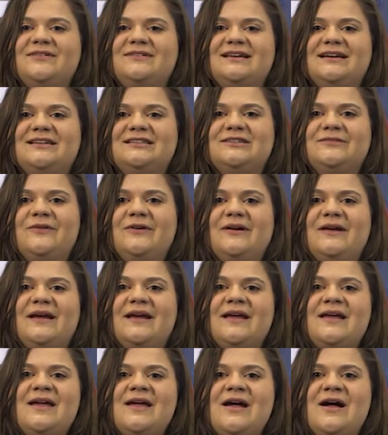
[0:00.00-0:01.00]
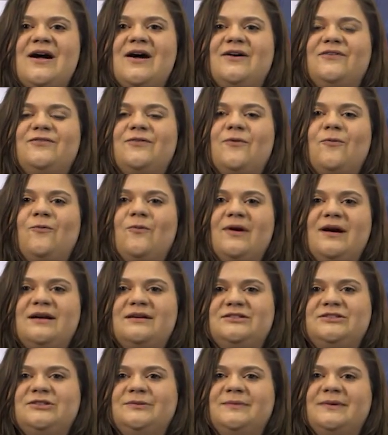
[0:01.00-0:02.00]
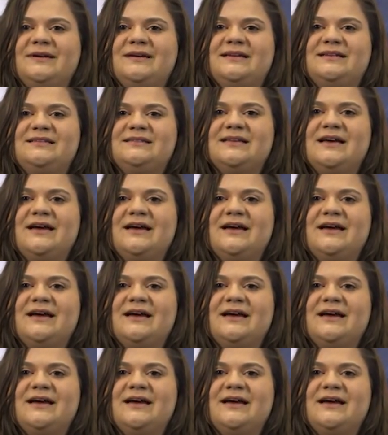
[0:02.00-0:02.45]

a testimony of what a Super Kid's